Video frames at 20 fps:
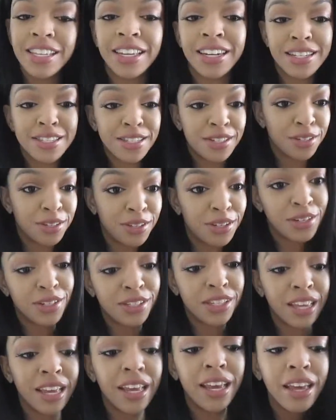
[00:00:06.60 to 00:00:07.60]
it is new
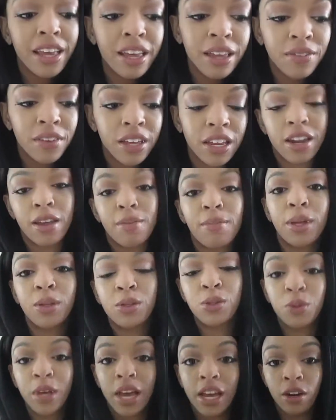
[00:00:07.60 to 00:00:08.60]
year's eve and i'm
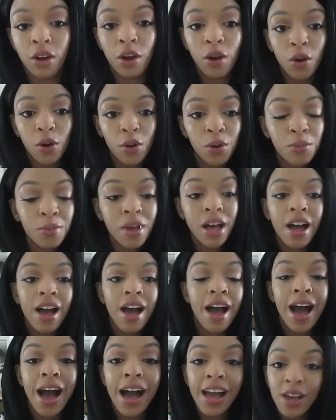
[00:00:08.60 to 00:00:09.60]
about to head home
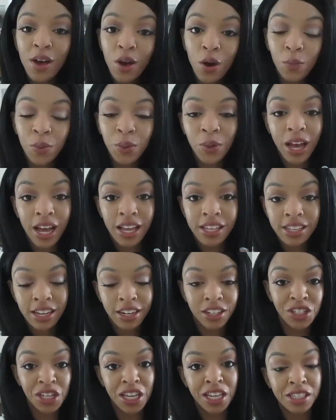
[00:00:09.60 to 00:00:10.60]
i hope you guys
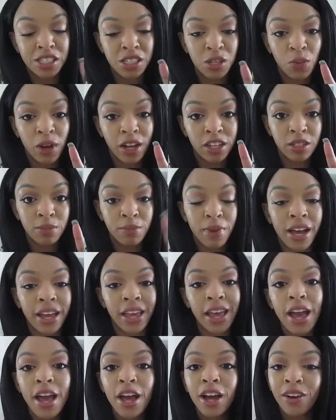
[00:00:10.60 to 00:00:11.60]
got a chance to watch
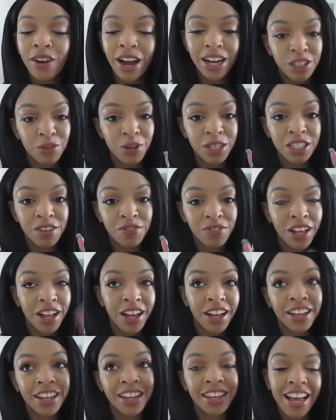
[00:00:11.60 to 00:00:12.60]
my graduation
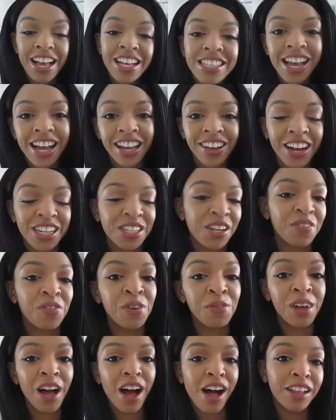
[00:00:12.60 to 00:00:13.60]
vlog yes i graduated
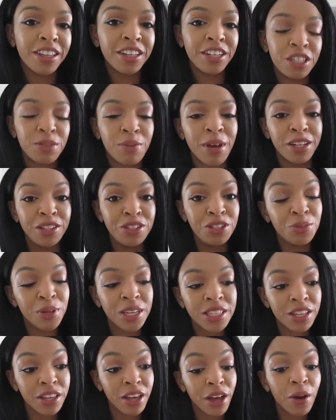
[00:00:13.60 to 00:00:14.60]
from college about two
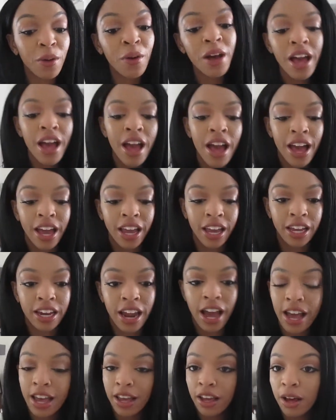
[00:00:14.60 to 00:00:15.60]
weeks ago and
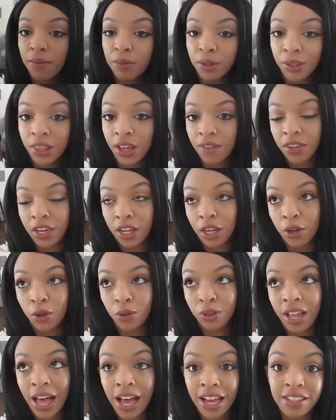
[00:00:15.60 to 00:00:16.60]
i uploaded that
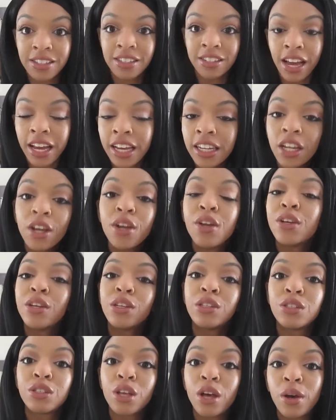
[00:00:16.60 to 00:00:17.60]
video last night
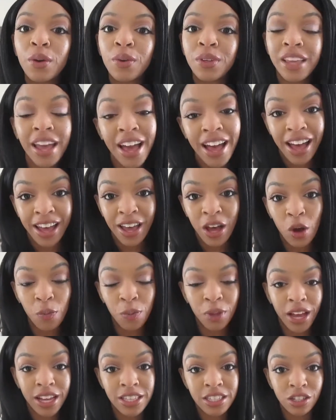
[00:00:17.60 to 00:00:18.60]
so yeah, I
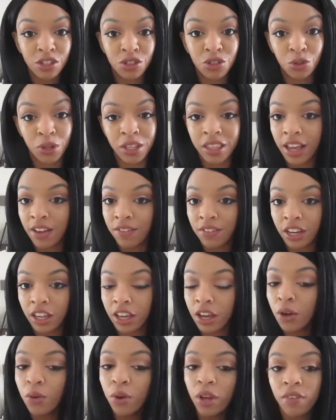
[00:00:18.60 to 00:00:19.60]
hope you guys enjoyed that
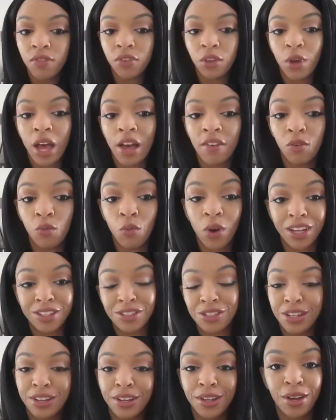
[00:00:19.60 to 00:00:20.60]
video. If you haven't
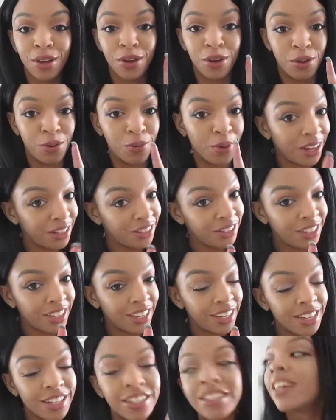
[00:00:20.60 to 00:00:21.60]
watched it, go watch
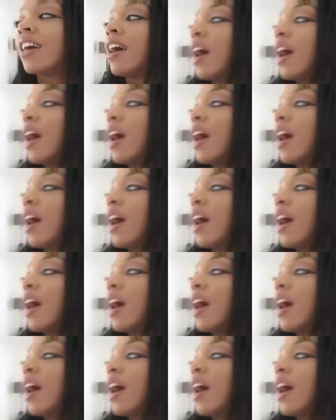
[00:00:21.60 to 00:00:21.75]
it.